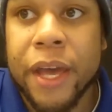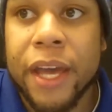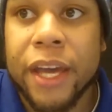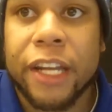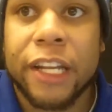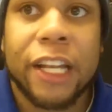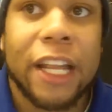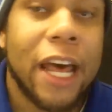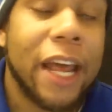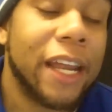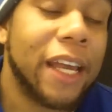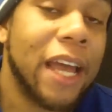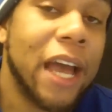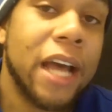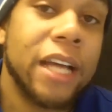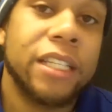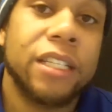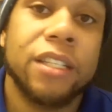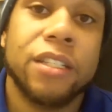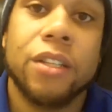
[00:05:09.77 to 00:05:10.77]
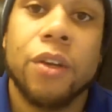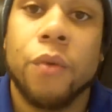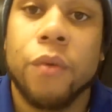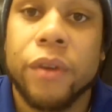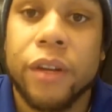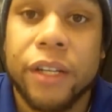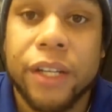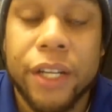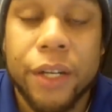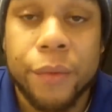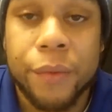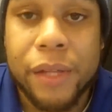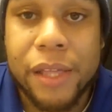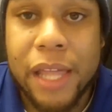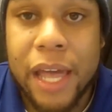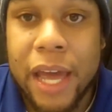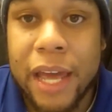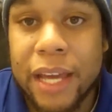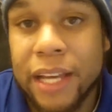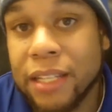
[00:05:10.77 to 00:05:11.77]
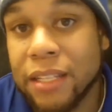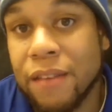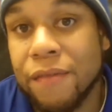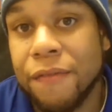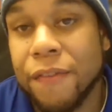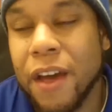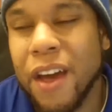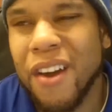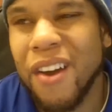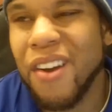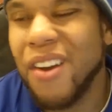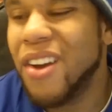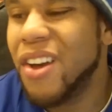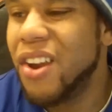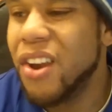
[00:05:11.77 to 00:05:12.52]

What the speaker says: and a lot of guys just don't want to deal with that. Is it fair?